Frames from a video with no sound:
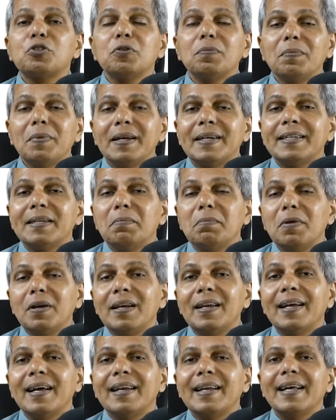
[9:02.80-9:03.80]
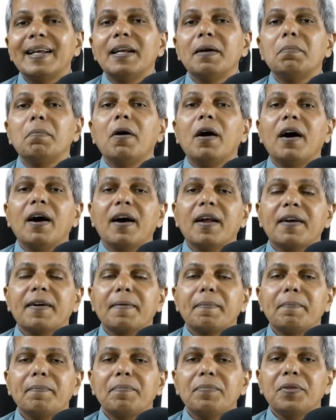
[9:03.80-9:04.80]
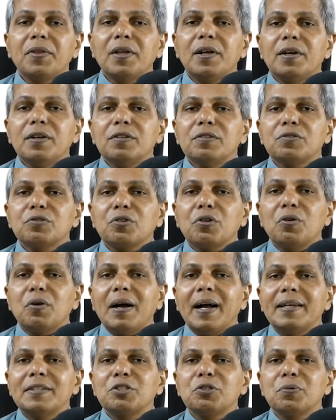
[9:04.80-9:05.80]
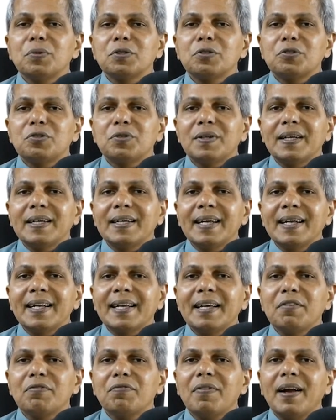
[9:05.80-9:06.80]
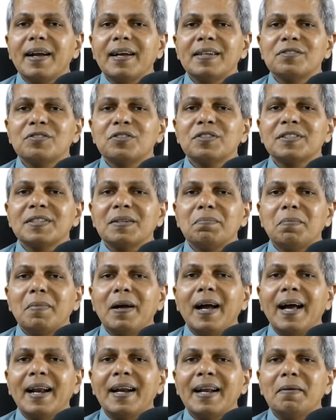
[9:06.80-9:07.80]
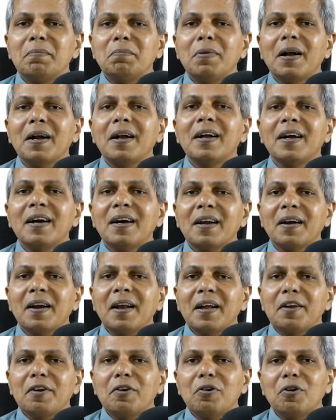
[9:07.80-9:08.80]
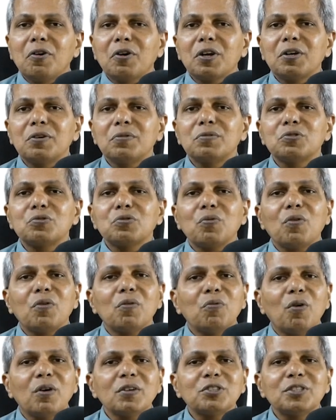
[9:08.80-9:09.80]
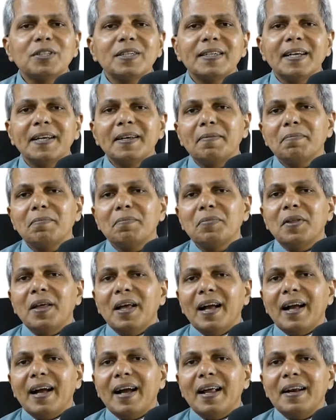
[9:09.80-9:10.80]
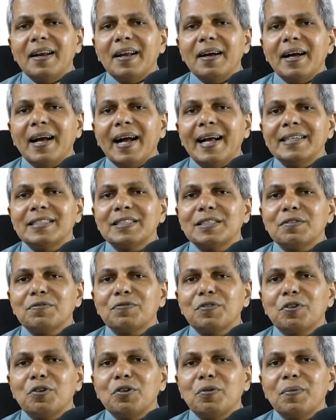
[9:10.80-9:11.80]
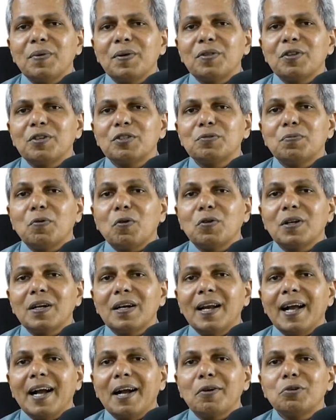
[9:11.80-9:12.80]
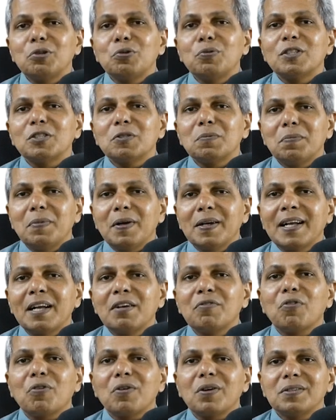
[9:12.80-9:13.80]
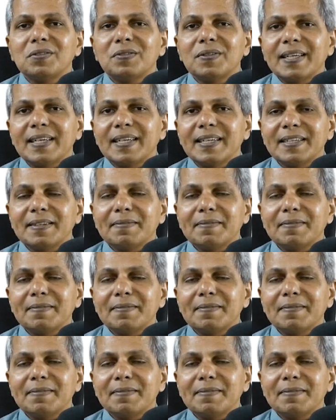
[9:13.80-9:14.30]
meet Emilian in a bar. So as he was drinking, he finds this a man, a beggar. He was watching him, and as if with his body language, he was begging for a drink.